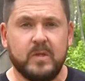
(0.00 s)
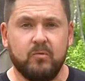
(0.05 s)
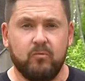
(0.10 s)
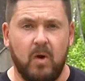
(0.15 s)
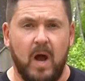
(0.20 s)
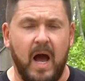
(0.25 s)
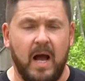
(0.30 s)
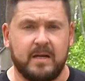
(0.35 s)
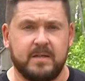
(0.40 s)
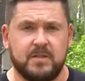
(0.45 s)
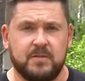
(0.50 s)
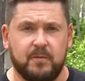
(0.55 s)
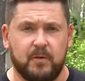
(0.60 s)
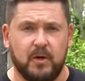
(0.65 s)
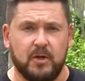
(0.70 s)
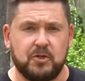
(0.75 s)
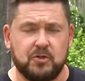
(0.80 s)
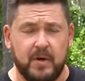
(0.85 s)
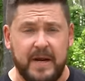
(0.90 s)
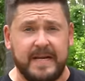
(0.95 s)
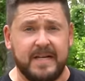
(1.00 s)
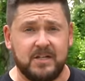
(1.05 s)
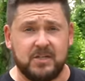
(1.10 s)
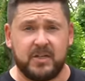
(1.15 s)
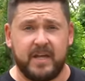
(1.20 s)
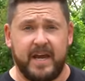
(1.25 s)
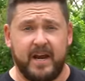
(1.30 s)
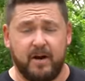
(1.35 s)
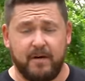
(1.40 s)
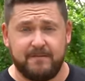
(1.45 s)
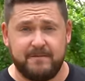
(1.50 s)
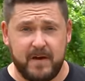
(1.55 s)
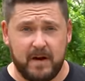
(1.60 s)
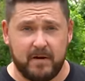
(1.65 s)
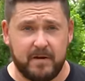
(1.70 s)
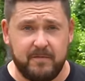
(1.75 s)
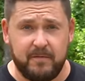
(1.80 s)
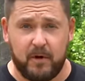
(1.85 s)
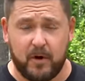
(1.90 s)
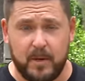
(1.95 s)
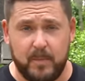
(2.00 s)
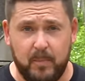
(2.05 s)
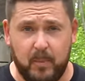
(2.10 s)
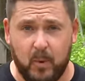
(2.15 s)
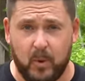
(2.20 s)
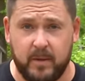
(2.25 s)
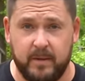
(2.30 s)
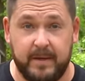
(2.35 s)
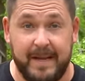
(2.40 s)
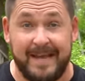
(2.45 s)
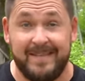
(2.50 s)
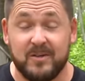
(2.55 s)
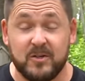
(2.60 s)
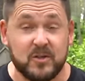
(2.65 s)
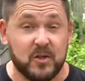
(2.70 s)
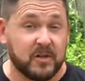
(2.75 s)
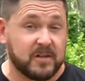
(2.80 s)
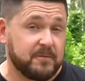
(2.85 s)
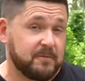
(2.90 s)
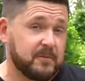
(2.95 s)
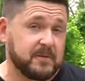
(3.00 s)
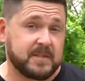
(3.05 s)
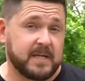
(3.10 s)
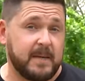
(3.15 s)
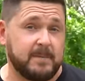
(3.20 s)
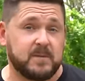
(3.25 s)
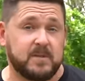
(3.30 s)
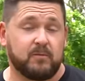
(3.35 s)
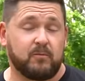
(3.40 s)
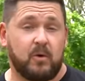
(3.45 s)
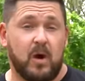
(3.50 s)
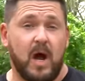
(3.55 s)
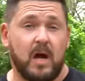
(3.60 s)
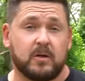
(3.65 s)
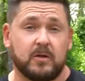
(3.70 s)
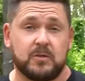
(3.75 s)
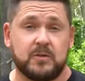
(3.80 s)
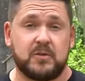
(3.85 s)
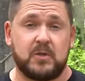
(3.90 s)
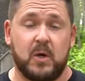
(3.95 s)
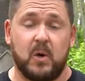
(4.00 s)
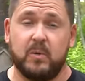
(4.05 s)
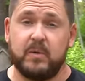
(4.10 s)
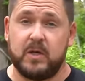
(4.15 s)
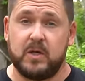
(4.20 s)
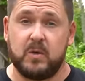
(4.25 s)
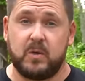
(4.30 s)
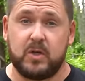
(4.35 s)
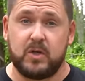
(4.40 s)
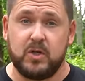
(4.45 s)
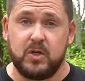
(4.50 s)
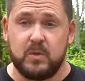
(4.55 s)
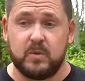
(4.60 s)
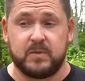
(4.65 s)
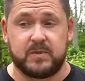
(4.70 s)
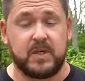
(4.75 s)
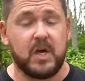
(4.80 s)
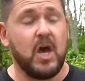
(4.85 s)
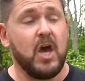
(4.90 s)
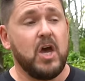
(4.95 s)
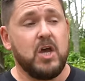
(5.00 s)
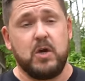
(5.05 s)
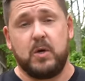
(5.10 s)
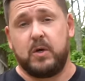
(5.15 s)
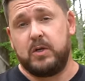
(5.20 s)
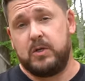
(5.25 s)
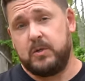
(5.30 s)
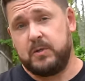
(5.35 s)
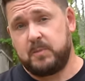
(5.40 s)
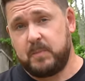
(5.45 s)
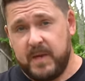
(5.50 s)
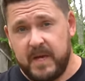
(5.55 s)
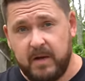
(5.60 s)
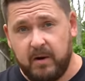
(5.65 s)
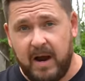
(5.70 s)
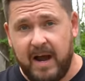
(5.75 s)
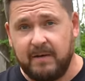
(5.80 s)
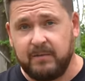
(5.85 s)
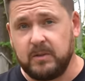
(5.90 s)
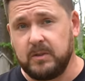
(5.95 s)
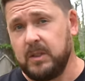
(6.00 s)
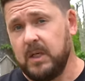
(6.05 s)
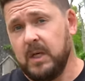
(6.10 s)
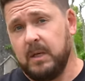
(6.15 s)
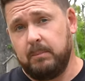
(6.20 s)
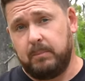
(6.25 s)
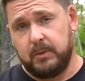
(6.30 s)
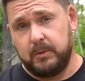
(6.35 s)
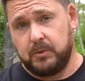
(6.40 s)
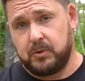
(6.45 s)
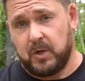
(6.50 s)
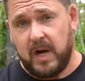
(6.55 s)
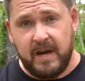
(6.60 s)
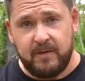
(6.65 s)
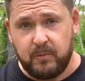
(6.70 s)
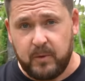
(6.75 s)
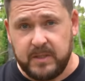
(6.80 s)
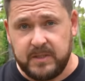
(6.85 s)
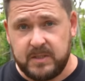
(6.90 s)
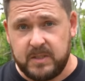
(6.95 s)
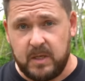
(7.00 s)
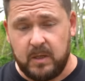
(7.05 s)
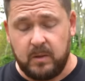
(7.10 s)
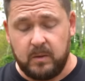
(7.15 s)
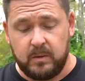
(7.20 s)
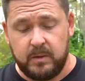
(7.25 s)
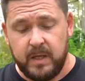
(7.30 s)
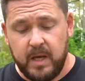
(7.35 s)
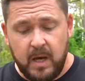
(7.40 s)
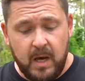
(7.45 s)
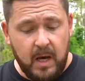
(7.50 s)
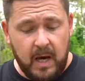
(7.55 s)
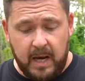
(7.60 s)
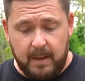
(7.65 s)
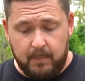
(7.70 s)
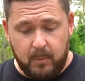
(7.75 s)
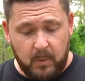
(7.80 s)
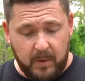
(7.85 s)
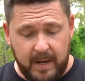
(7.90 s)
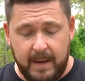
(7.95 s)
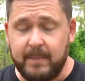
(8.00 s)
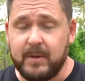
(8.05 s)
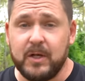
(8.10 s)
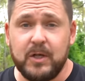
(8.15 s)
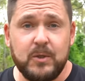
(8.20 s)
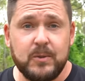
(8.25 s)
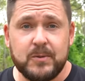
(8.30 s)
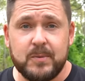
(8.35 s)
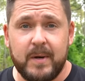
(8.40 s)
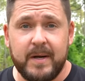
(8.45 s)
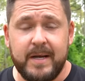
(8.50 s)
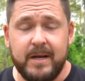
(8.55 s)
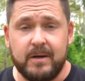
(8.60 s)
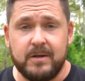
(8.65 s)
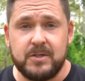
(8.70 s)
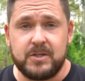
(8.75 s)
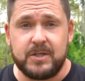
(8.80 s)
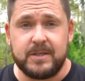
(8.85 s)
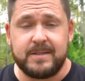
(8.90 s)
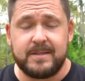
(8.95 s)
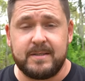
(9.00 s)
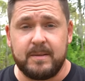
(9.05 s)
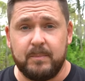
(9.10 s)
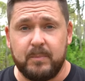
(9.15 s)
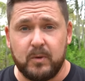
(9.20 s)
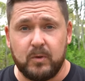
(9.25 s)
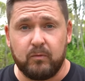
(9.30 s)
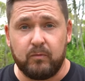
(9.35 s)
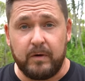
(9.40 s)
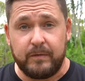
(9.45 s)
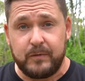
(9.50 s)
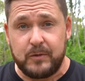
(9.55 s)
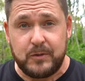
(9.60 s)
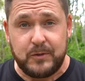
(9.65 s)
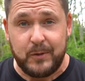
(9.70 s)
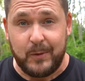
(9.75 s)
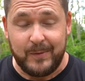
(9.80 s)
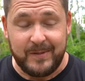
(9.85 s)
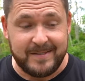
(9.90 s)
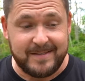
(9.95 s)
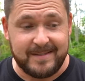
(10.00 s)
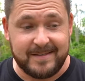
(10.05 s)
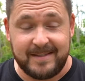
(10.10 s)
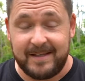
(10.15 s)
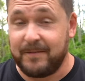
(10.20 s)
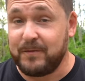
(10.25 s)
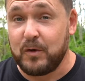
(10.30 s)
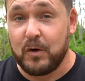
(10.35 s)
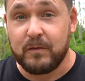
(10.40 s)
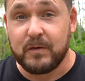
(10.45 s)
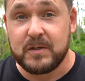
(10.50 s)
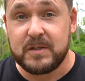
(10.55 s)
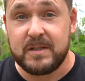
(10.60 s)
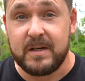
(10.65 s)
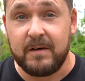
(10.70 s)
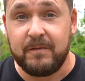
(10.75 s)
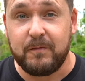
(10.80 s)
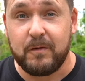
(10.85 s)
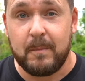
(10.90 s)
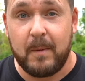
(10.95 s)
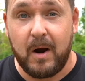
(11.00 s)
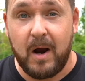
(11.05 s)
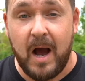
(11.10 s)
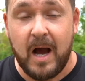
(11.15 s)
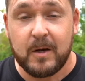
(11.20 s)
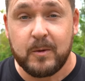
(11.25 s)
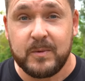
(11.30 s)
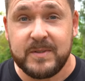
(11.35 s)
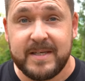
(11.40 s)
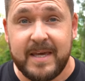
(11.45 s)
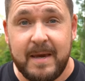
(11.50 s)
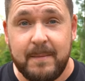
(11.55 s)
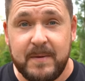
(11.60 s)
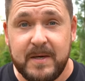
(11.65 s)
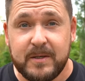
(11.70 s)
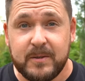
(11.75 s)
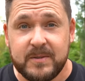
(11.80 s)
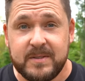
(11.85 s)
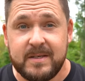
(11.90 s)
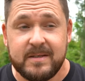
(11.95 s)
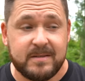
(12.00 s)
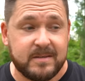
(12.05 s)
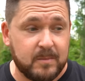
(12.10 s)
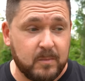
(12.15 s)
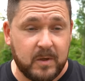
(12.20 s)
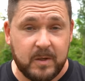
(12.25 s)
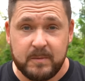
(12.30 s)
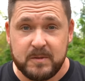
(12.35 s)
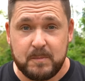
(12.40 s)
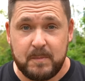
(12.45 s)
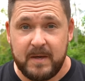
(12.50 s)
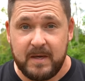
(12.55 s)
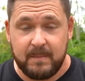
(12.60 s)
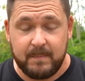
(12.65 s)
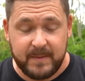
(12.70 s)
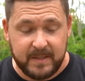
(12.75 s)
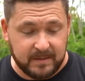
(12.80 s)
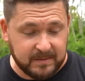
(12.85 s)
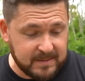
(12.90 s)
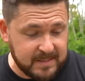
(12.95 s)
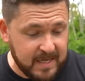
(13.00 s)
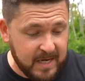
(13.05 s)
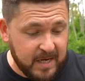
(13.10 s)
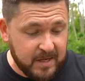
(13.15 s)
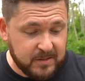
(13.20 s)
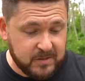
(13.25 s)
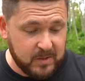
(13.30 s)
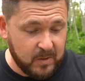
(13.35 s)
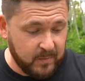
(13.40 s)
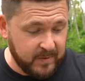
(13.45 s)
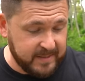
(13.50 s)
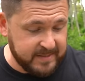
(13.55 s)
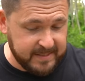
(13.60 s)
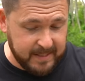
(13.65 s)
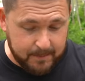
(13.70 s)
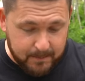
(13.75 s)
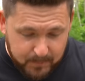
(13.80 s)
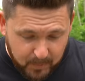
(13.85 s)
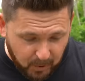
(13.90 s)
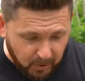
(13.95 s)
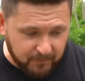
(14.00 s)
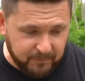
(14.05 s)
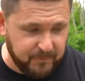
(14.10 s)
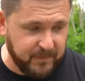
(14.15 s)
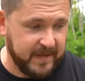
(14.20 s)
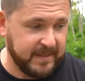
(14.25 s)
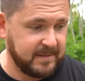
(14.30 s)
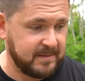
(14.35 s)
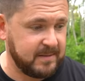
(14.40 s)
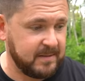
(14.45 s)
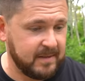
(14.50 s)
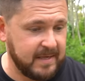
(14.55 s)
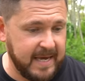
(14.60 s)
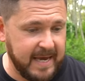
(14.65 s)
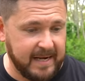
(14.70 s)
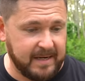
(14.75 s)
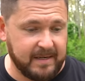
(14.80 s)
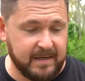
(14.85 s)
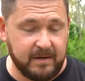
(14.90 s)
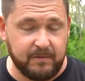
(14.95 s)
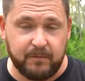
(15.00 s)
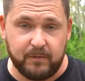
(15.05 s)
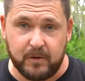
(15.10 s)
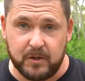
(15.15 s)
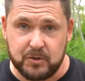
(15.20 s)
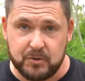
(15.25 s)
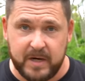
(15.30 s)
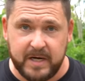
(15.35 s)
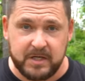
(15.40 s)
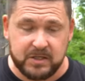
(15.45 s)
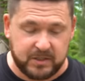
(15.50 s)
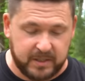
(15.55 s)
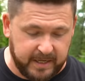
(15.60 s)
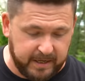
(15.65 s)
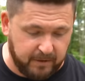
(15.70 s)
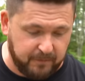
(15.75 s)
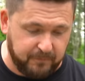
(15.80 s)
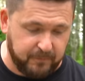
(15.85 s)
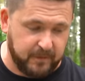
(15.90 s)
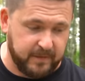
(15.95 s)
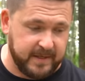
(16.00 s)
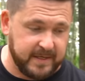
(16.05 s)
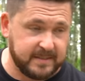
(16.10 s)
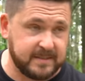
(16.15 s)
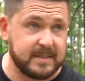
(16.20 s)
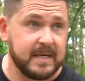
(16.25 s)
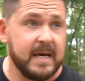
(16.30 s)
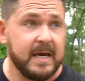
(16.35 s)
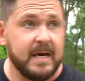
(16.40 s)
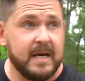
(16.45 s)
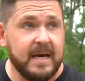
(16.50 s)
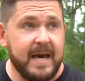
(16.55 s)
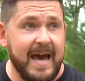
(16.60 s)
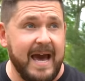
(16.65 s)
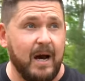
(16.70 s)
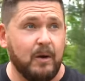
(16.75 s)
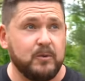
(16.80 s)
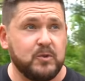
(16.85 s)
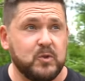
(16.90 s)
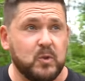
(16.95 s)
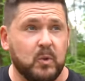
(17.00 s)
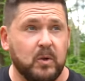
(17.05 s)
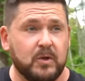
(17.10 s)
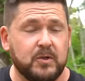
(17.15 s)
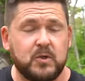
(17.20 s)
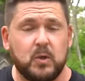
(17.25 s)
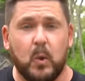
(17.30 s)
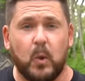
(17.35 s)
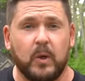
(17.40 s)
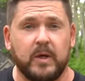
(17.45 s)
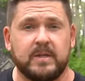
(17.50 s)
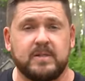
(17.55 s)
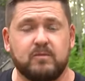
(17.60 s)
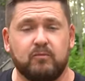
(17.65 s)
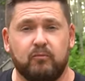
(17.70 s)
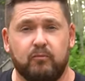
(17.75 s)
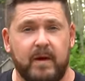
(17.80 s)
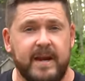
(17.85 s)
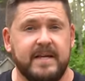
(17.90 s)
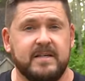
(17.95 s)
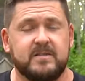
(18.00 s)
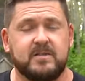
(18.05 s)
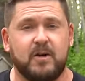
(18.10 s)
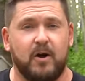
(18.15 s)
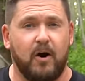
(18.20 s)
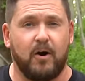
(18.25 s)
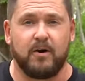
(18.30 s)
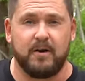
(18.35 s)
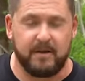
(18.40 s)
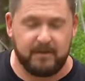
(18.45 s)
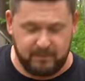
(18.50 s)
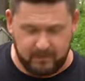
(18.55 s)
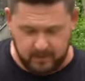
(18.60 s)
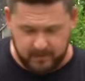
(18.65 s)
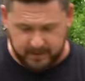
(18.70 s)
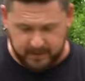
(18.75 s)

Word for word: Rocks for a drainage layer, very, very important. And there's all different types of rock or stone that you can use. You can use pea gravel, blue driveway stone, uh, but what I'm gonna use right here is just simple river stone. This is leftover stuff from our aquascape ecosystem when it was being built, so it is a perfect candidate for a drainage layer for this outdoor tortoise raised garden, if you